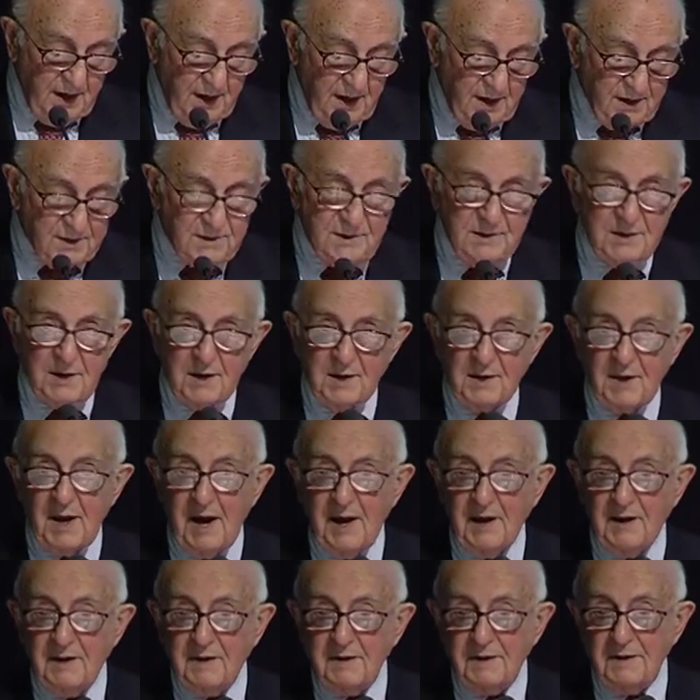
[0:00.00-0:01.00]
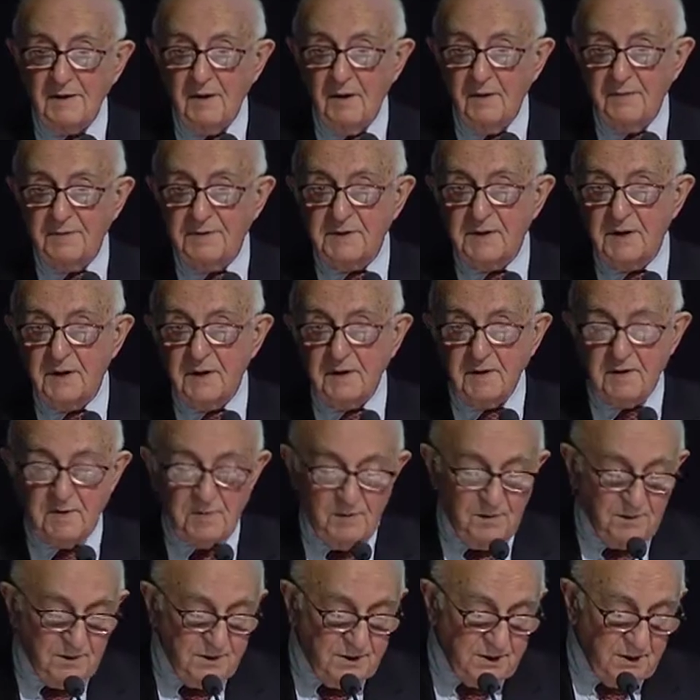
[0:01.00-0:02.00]
as the right of the
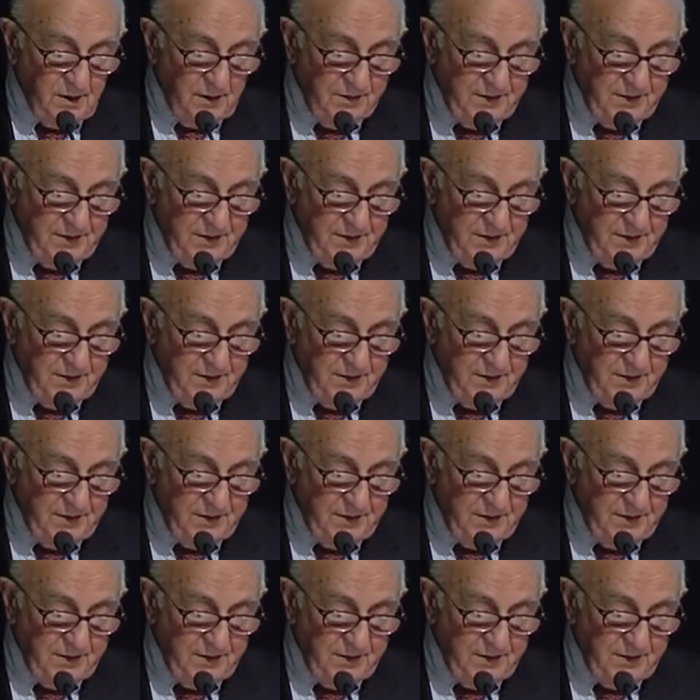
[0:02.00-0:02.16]
accused,